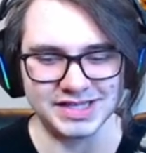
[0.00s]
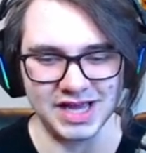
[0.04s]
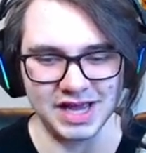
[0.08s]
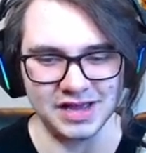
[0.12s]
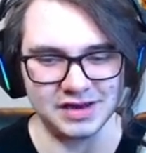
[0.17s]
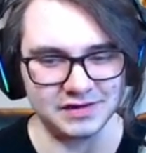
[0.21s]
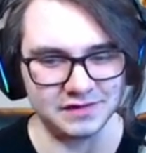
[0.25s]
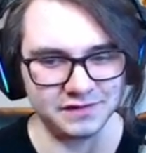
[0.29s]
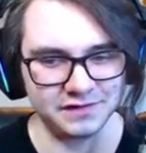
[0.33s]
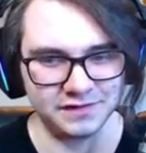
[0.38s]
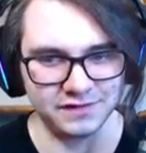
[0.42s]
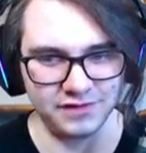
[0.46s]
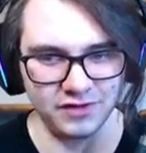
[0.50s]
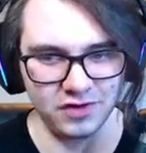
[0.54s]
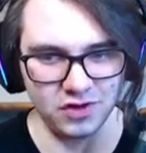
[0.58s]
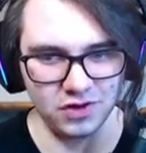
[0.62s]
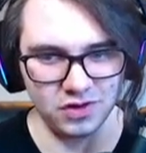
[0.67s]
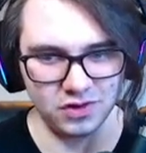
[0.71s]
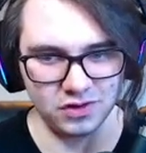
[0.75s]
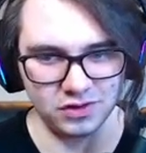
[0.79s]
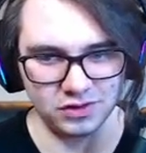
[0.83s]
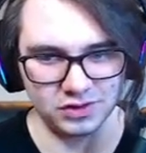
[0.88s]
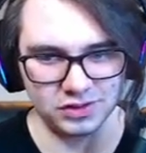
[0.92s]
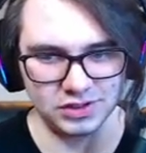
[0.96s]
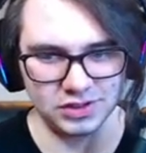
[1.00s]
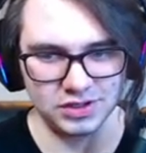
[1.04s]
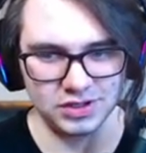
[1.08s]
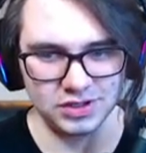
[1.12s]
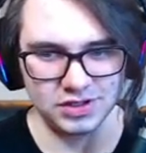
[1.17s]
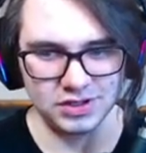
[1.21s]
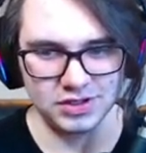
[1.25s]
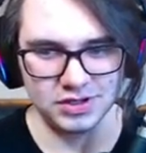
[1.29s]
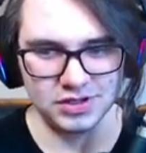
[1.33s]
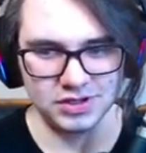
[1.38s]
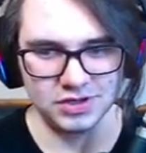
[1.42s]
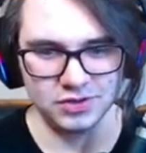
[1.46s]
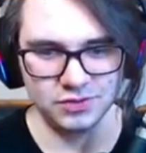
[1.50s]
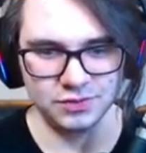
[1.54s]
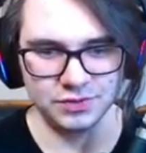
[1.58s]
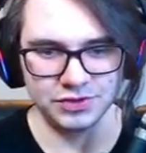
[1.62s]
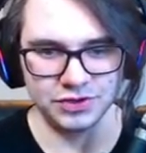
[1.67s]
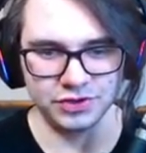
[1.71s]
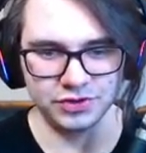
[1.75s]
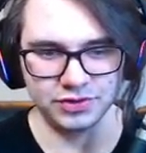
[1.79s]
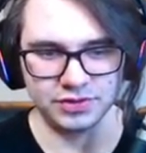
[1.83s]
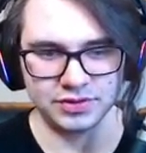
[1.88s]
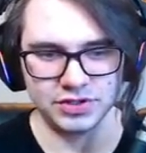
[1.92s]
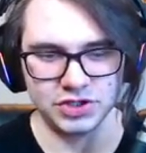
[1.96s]
and Fall, with
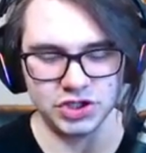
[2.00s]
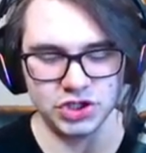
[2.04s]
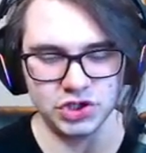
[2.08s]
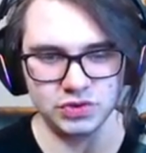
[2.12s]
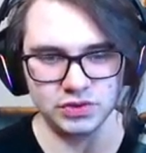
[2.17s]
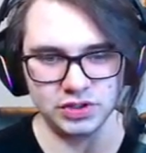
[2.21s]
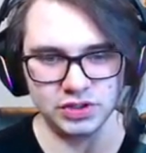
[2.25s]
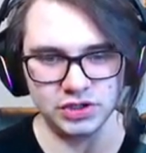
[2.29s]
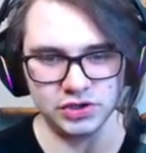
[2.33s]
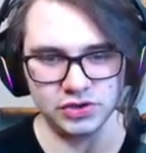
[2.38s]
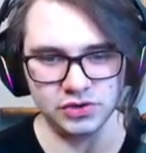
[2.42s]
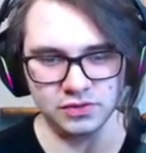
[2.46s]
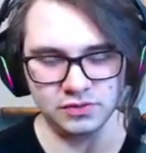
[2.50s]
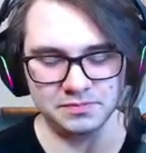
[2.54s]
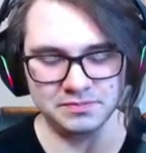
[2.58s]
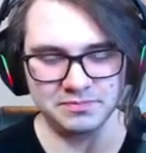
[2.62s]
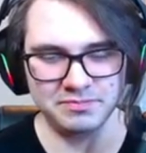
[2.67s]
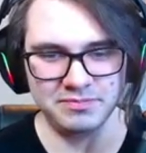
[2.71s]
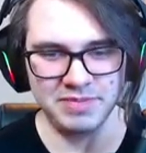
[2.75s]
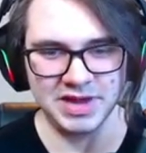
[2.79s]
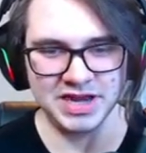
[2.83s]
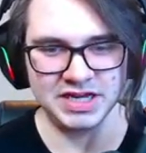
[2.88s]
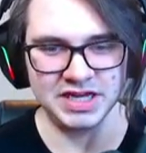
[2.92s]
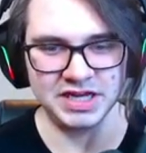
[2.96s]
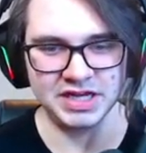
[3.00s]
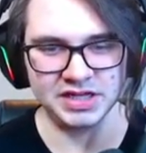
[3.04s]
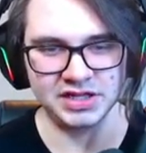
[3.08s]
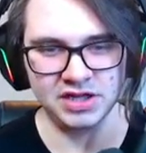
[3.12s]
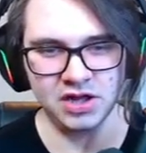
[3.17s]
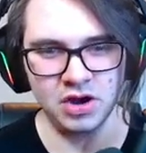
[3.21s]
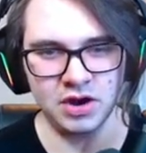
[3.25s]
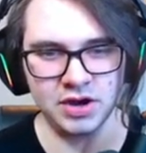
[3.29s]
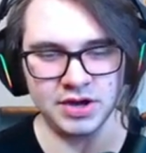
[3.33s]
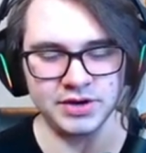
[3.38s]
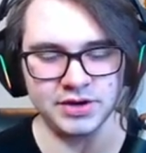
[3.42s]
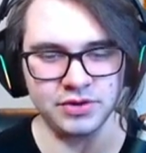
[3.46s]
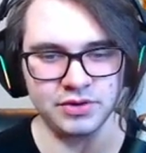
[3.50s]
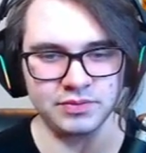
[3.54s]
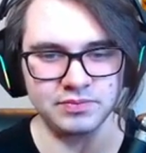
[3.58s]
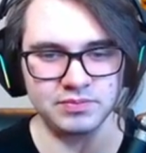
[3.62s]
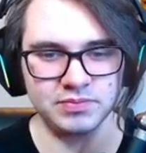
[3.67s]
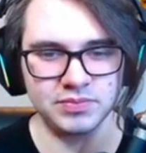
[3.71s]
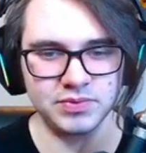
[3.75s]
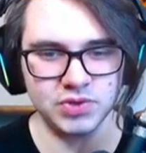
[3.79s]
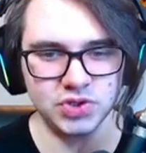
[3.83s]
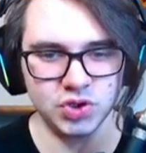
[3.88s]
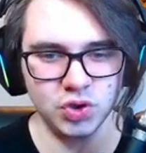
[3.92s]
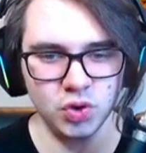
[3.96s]
our cute little Bendy clock and our
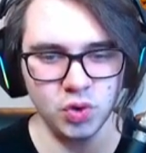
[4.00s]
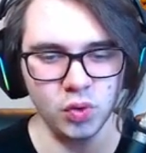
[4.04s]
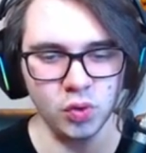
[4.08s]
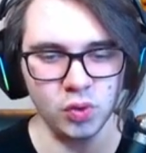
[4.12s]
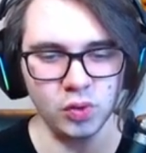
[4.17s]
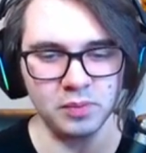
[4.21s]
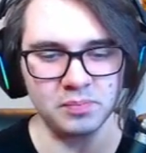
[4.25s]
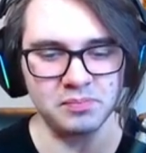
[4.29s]
cool